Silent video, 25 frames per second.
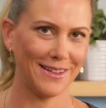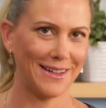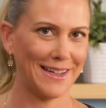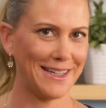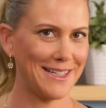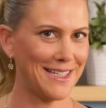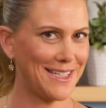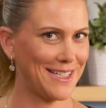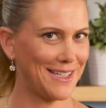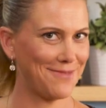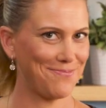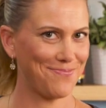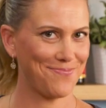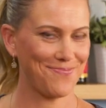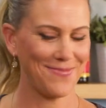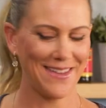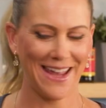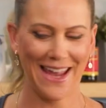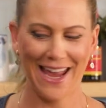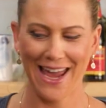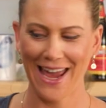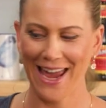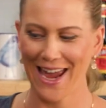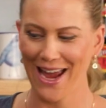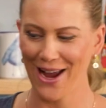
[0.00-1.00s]
and
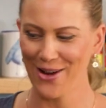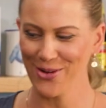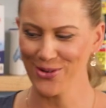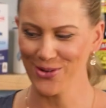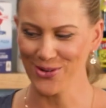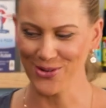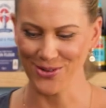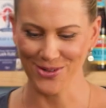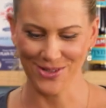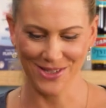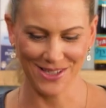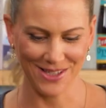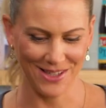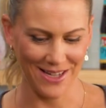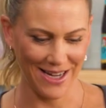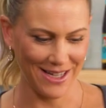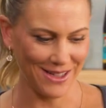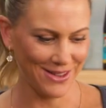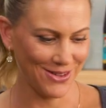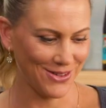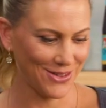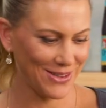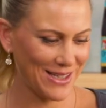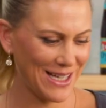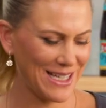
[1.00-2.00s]
how good do they look.